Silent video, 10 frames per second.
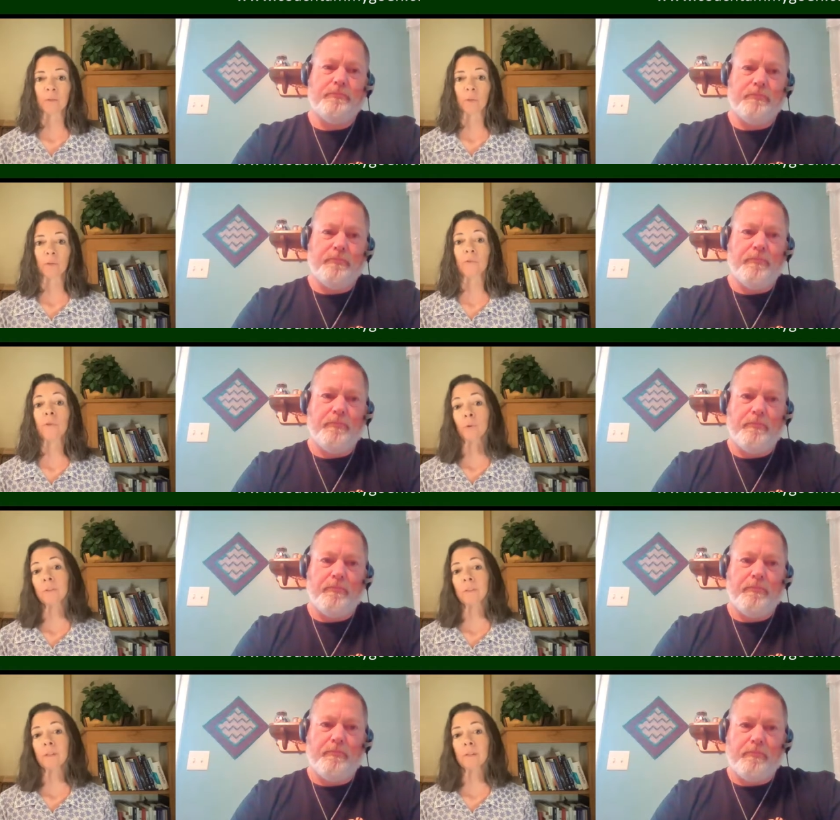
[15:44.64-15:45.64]
Speaker 1: like and what the
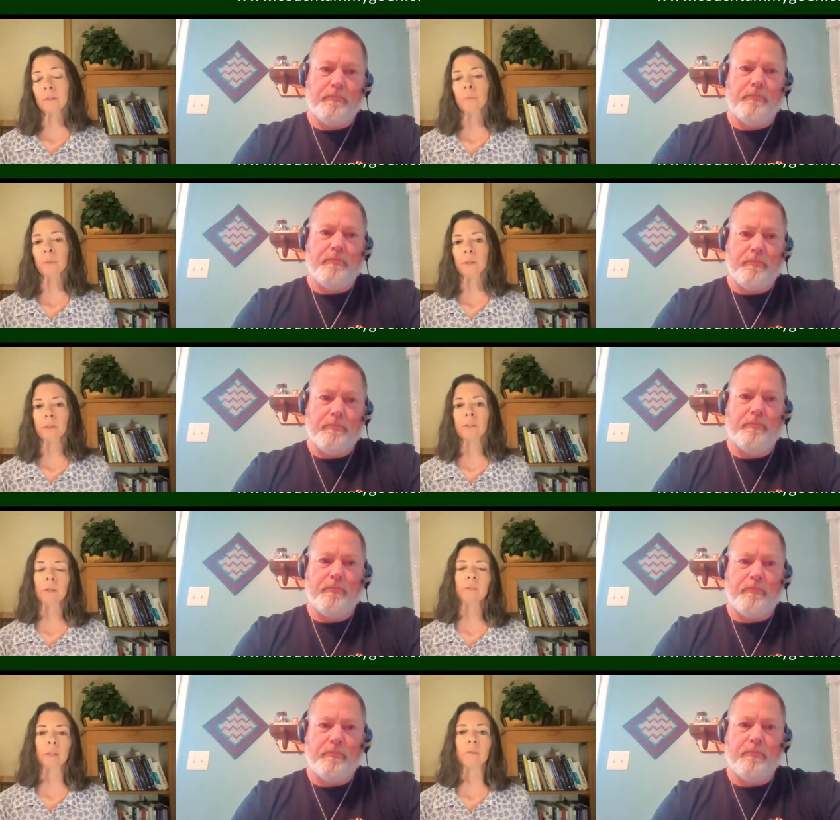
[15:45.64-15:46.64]
focus is, but it does
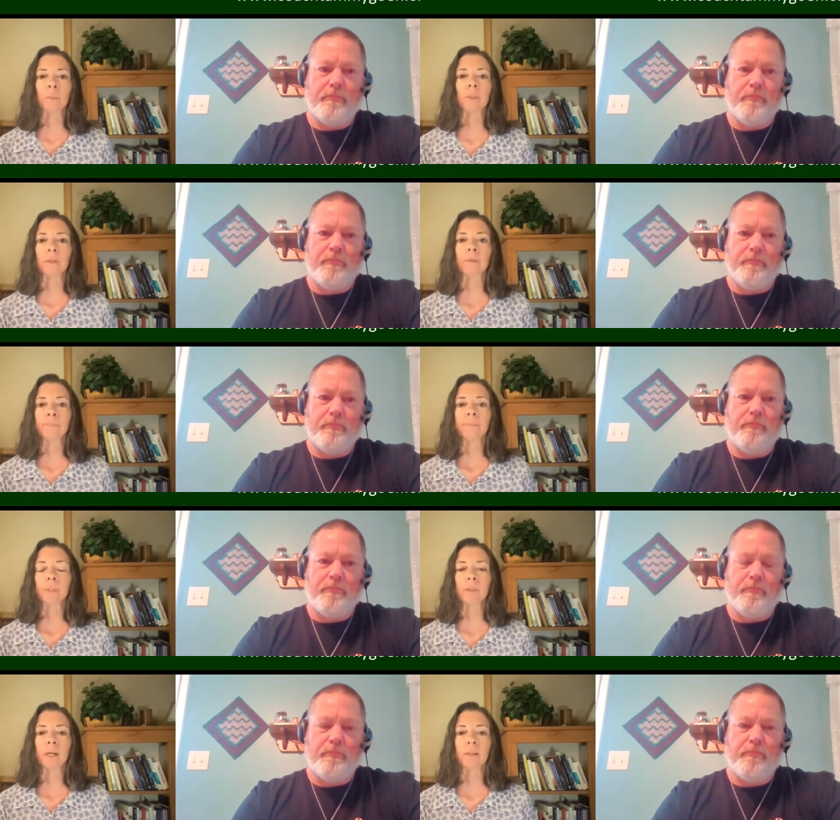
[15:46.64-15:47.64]
tend to be, you know,
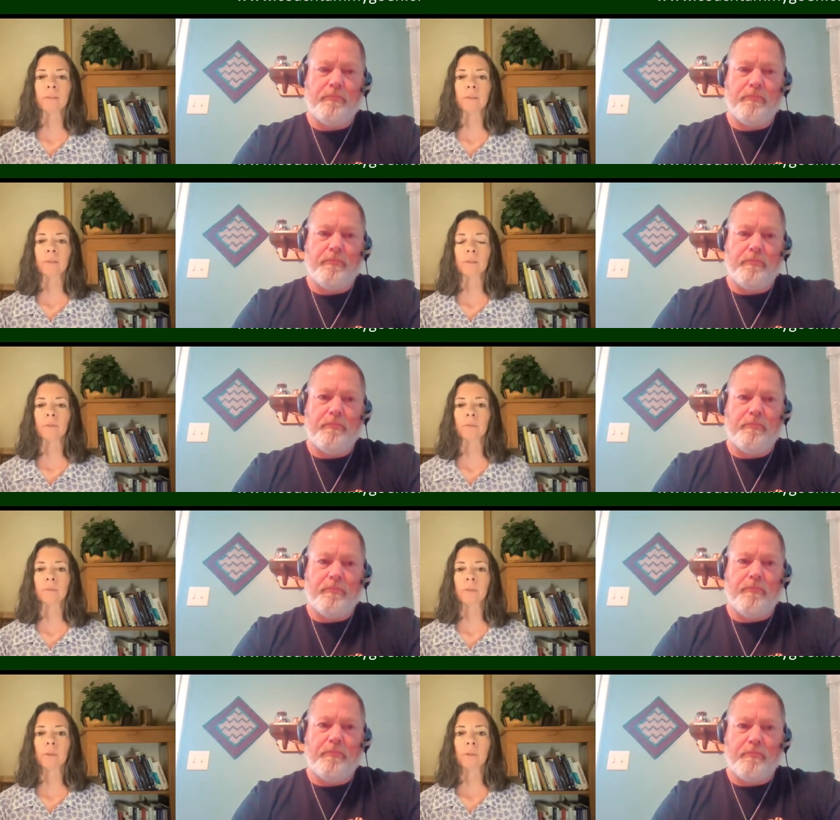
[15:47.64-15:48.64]
highly sensitive
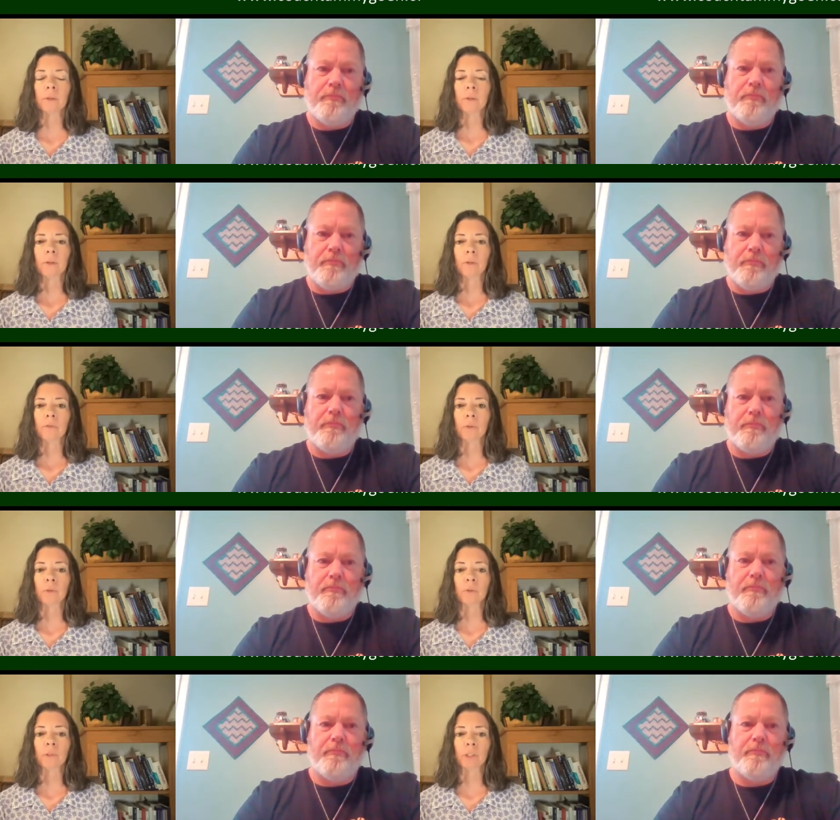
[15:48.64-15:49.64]
folks for
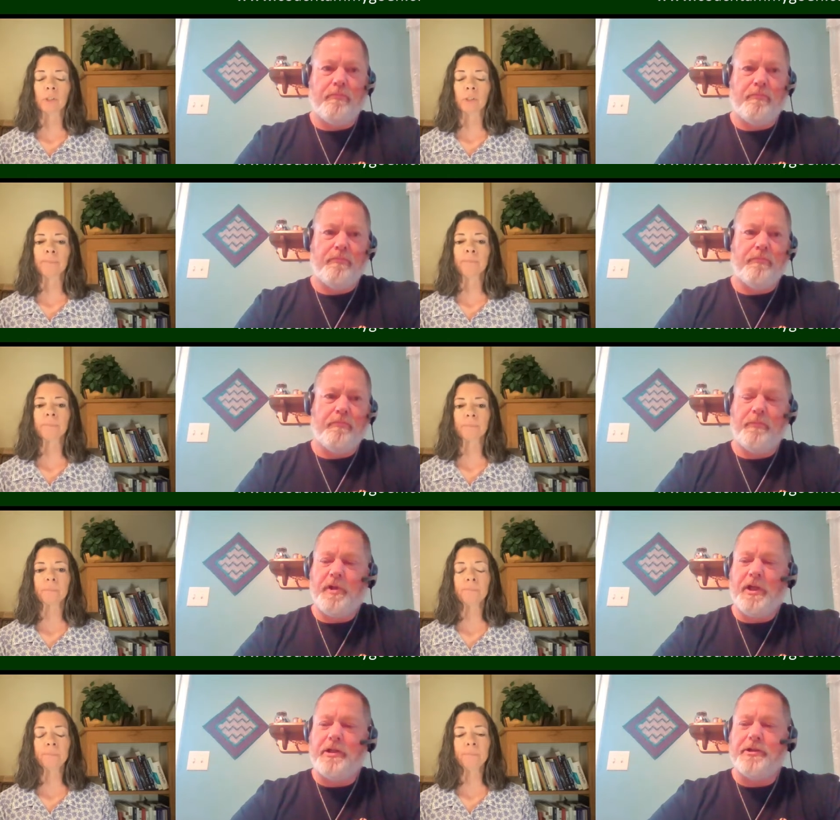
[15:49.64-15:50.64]
sure.
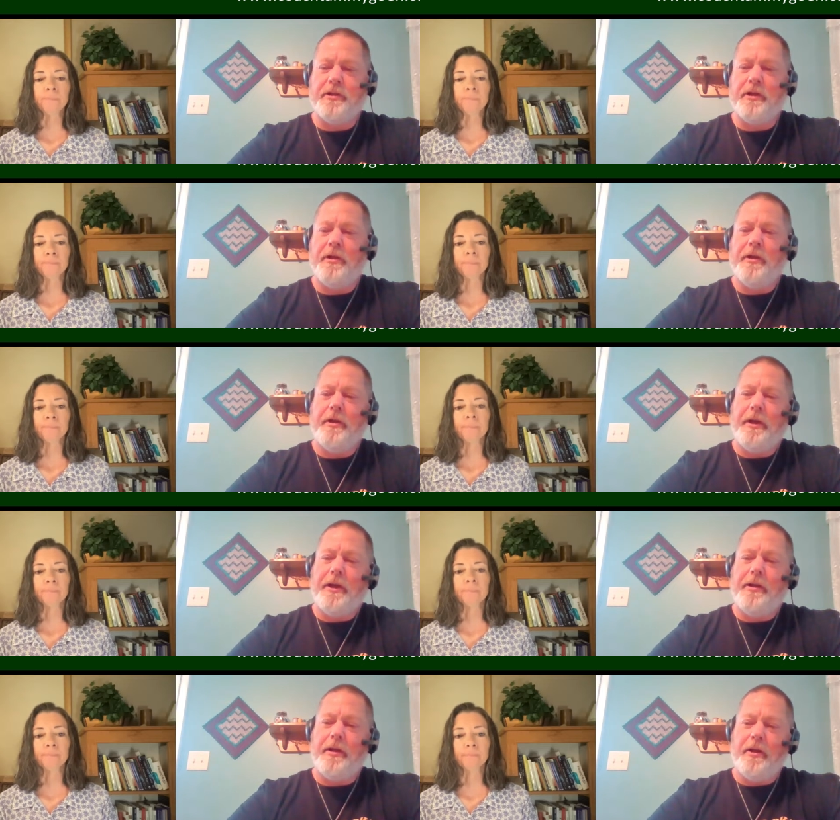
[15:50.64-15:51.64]
Speaker 2: Gotcha.
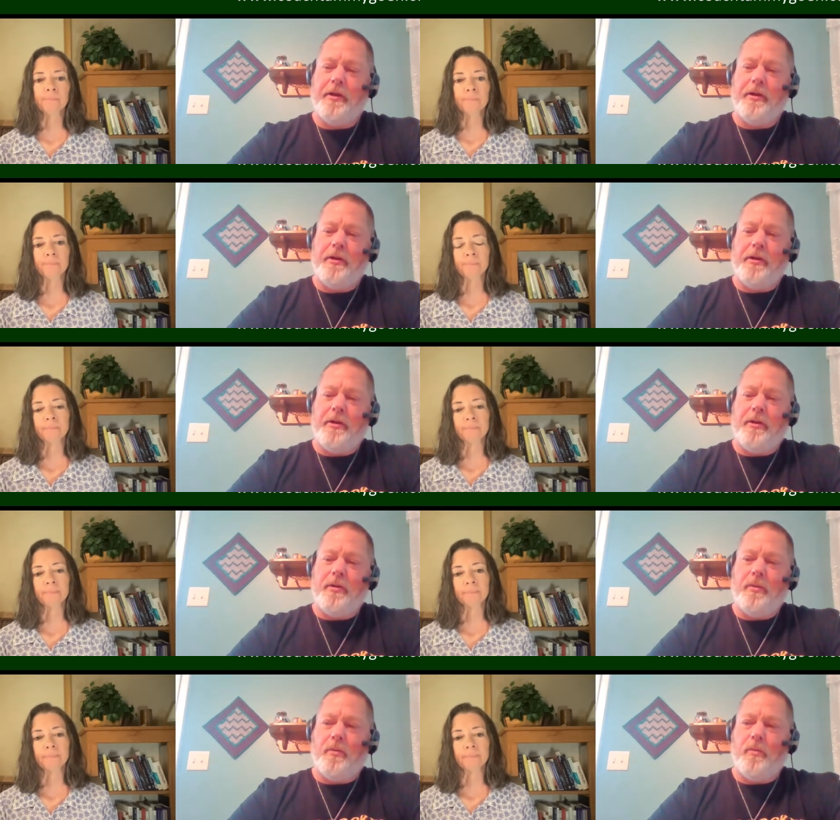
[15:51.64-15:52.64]
And mm-hmm.
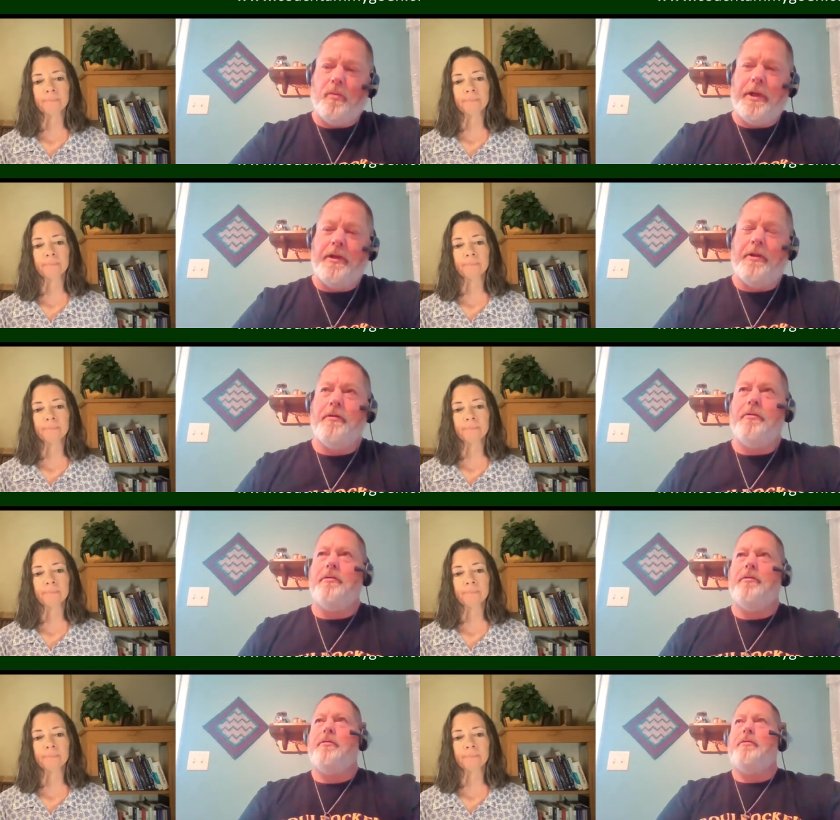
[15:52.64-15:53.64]
when,
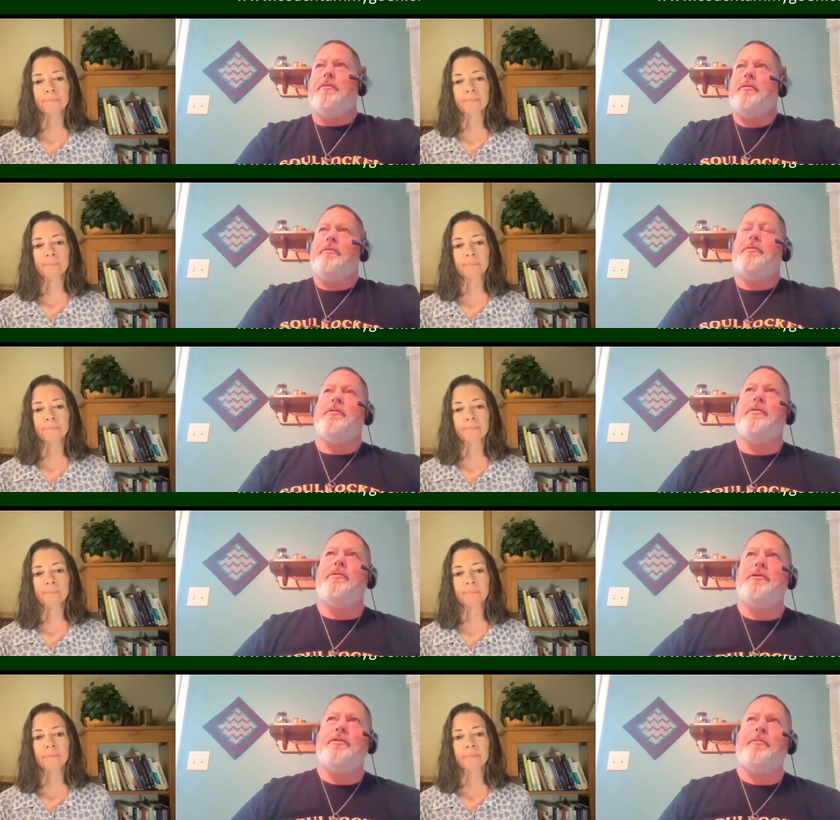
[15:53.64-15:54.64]

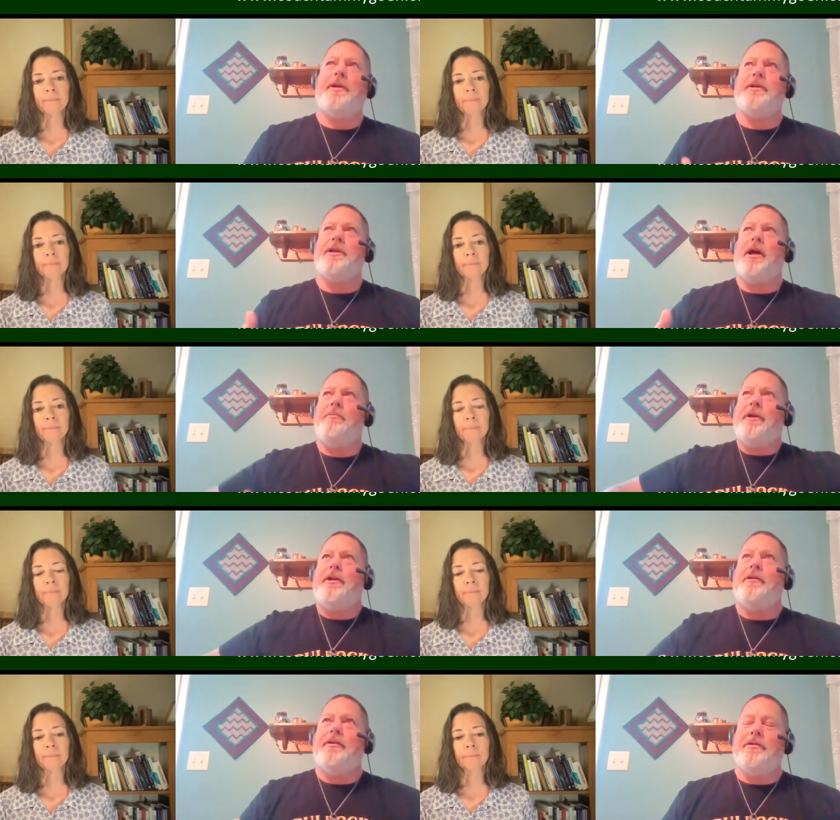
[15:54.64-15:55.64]
so by the time
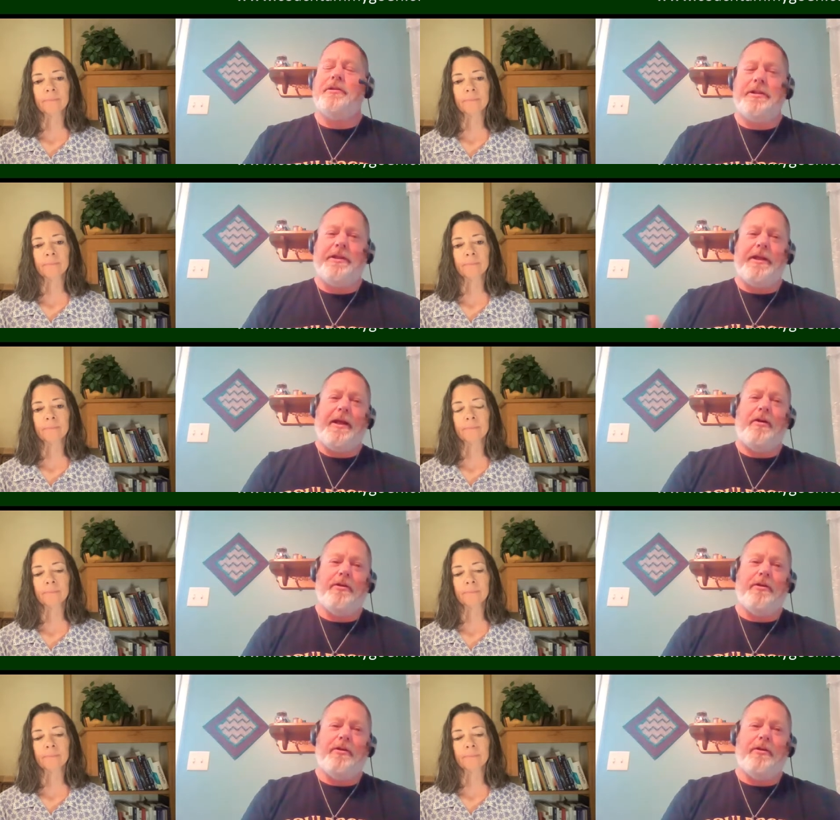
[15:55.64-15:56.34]
they, they're seeking